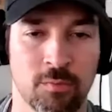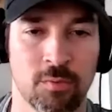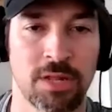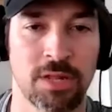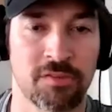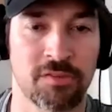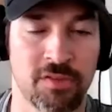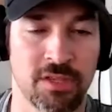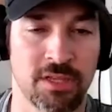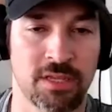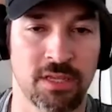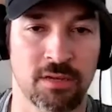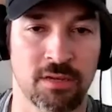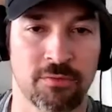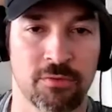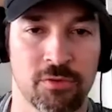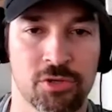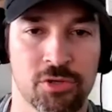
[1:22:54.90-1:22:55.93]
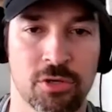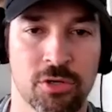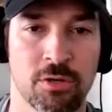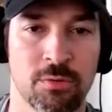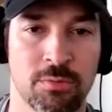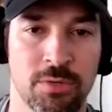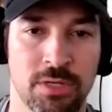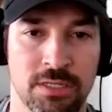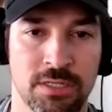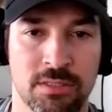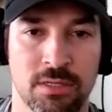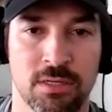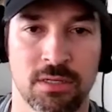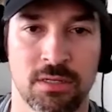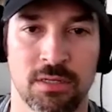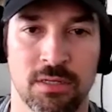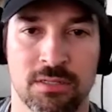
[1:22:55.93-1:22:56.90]
rent seeking for sure, but it's
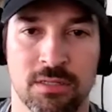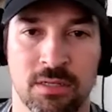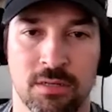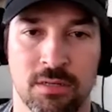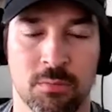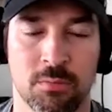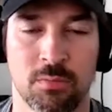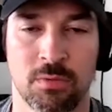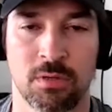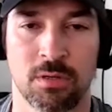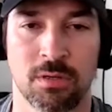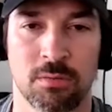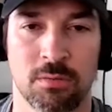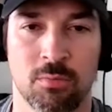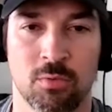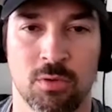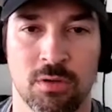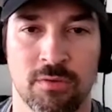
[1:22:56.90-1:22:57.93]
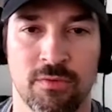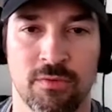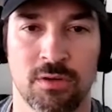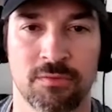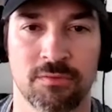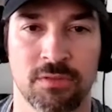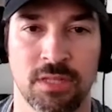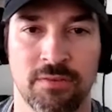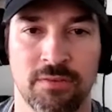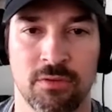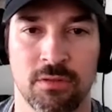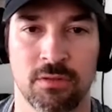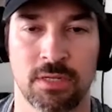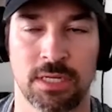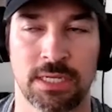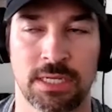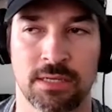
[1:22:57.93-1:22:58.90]
on a more evolved
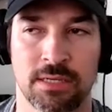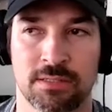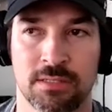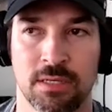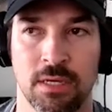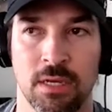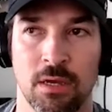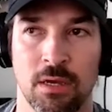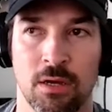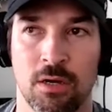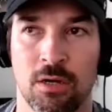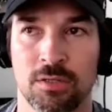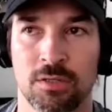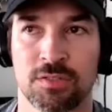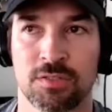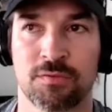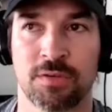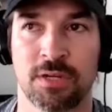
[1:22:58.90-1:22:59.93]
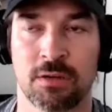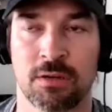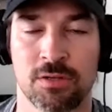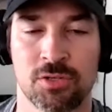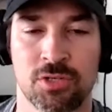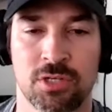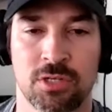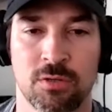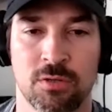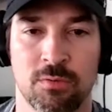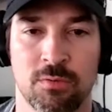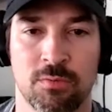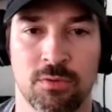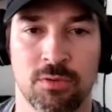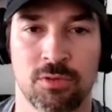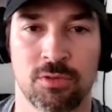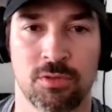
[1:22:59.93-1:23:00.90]
level, and I guess all's fair in
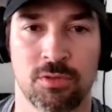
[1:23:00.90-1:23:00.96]
geopolitical.